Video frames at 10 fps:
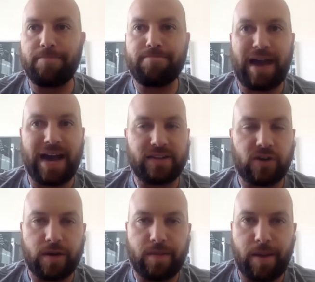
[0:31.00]
I
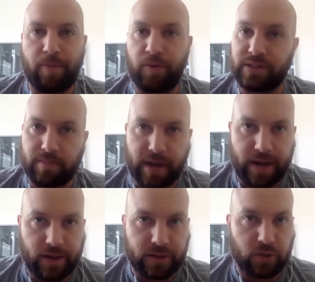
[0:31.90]
talk about points and
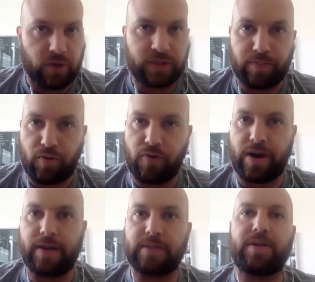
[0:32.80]
miles, loyalty
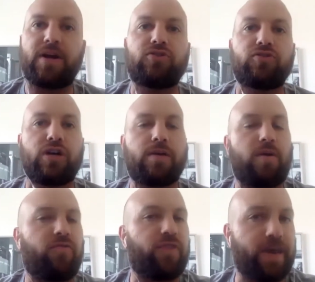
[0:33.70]
programs, but I also talk
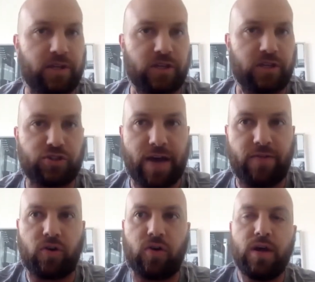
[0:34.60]
about family
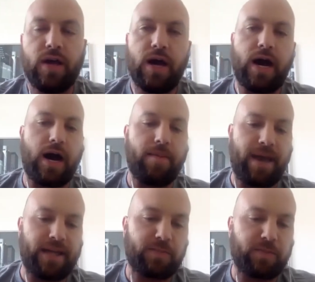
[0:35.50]
travel.
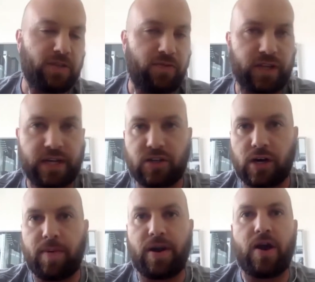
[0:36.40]
And specifically, I talk
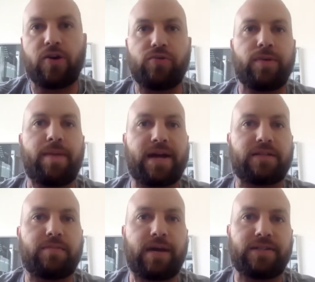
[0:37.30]
about how you can
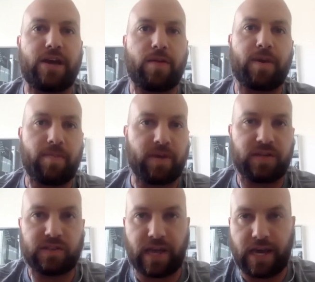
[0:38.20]
maximize Airbnb
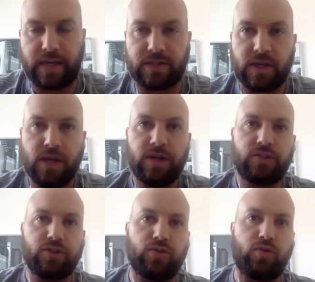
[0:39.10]
stays
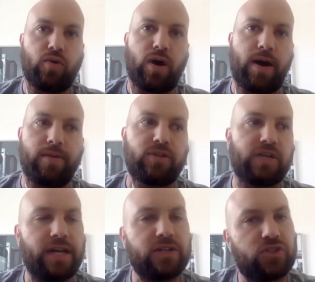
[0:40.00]
to
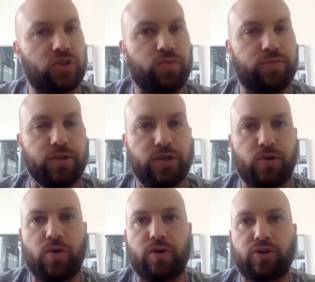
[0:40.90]
kind of suit
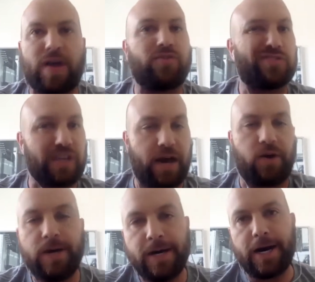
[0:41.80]
your travel
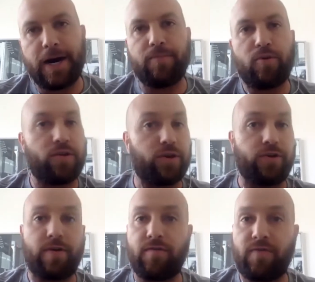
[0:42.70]
style. Whether you
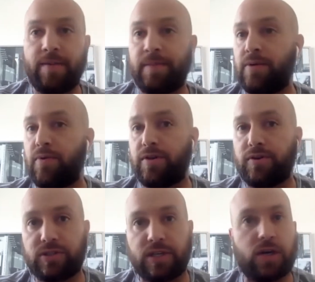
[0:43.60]
have a family, whether
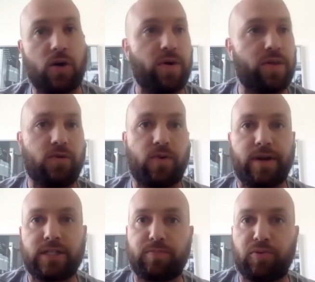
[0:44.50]
you're single, whether you want
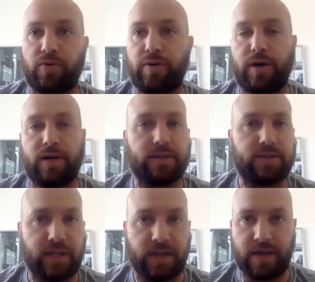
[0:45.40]
to explore a
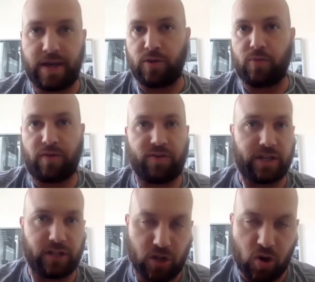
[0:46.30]
city and you want to feel
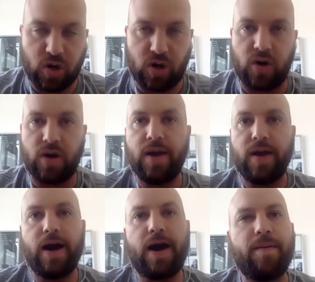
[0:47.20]
like a local.
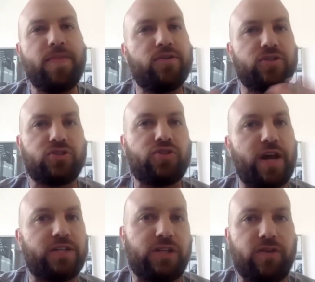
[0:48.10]
And there's a
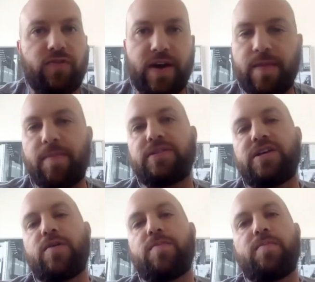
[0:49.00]
strategy to find the best
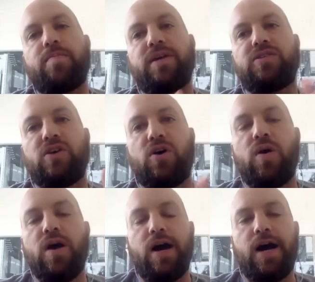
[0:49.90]
Airbnb. So
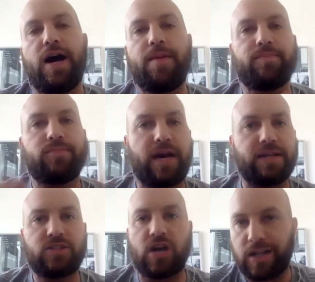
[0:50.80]
I
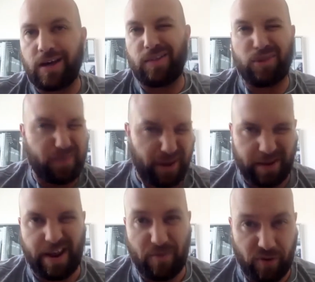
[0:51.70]
talk a little bit
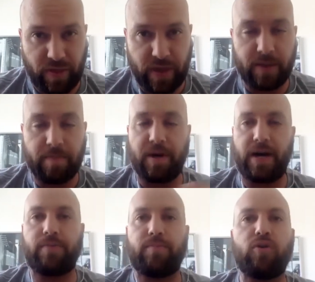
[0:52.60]
about everything,
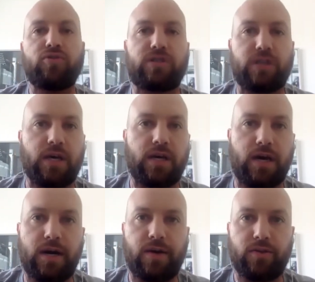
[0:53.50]
but mostly
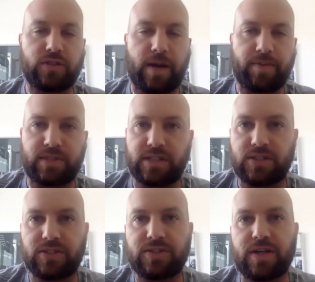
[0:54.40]
those topics I
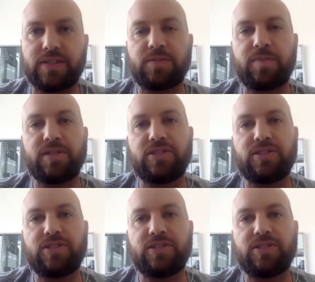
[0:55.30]
just mentioned.